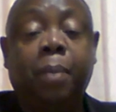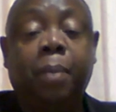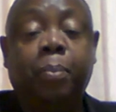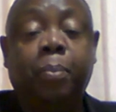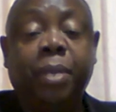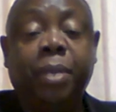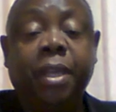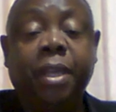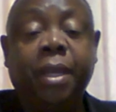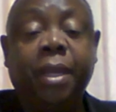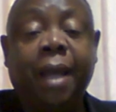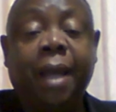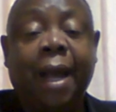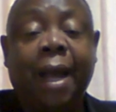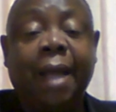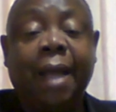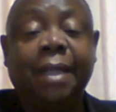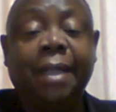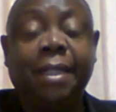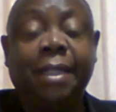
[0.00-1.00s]
B
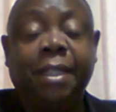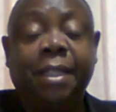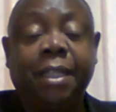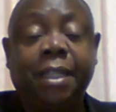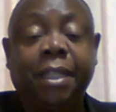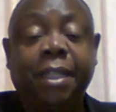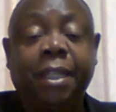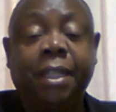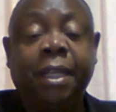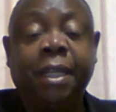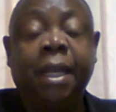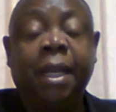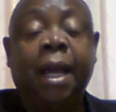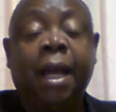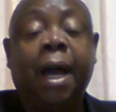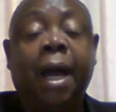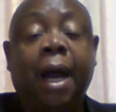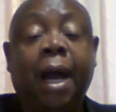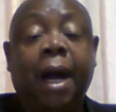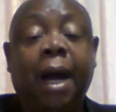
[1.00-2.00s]
I G
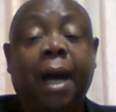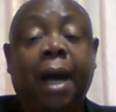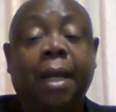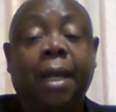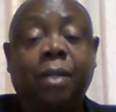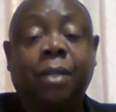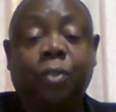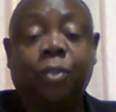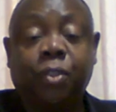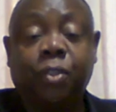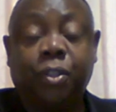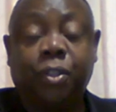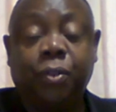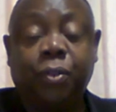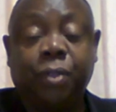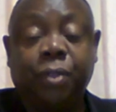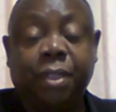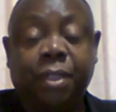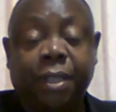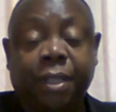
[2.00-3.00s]

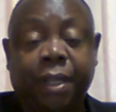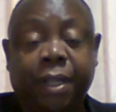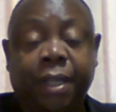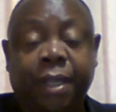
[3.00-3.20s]
R.co.za.